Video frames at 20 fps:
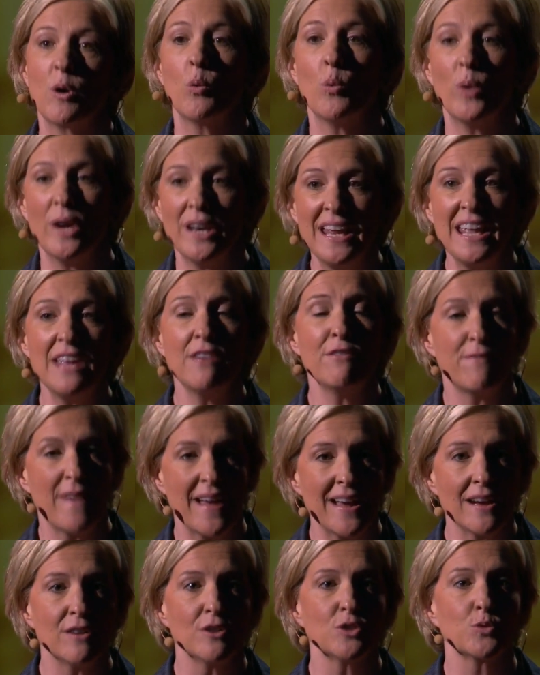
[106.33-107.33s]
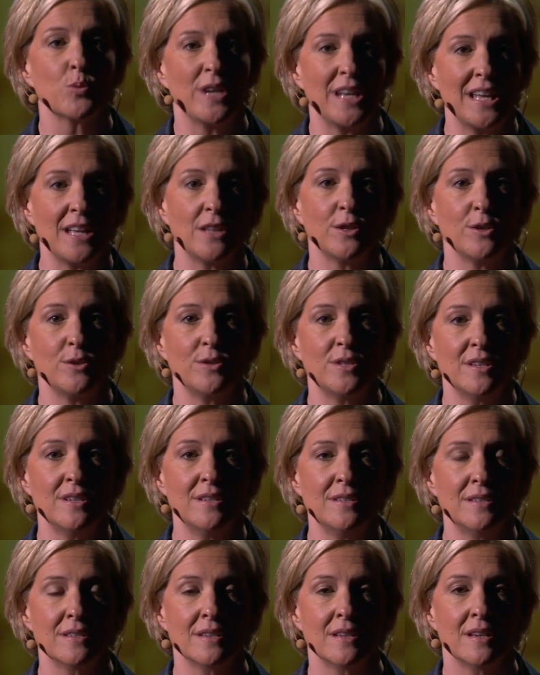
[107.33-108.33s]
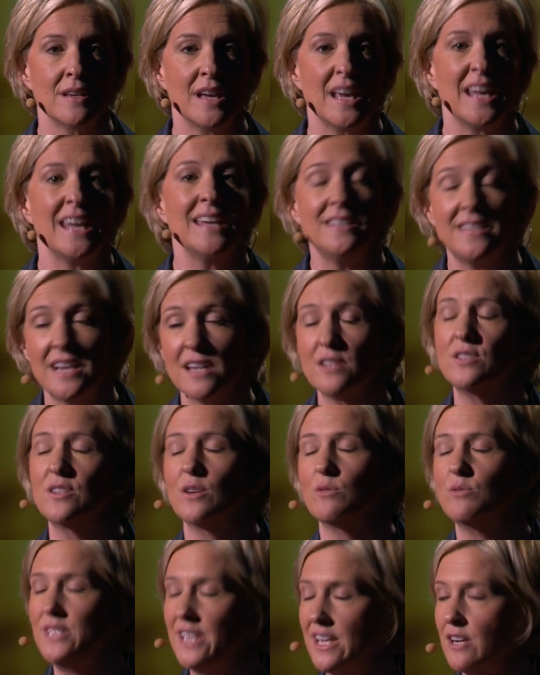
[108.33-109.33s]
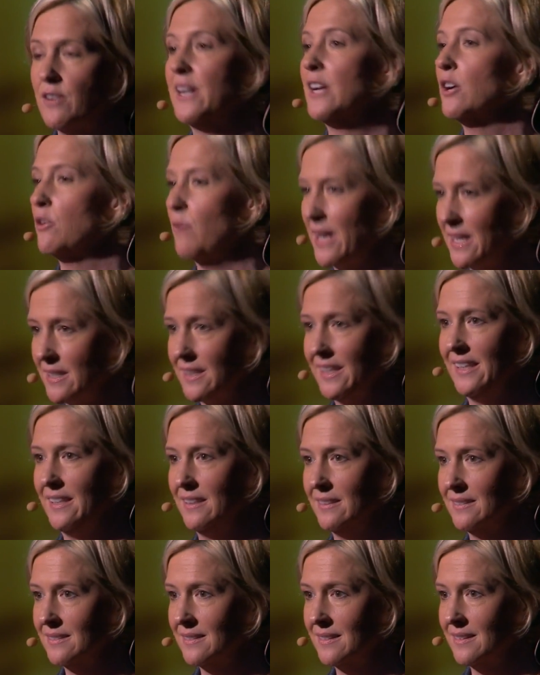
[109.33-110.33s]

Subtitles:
But when he fails, when he loses, he does so daring greatly.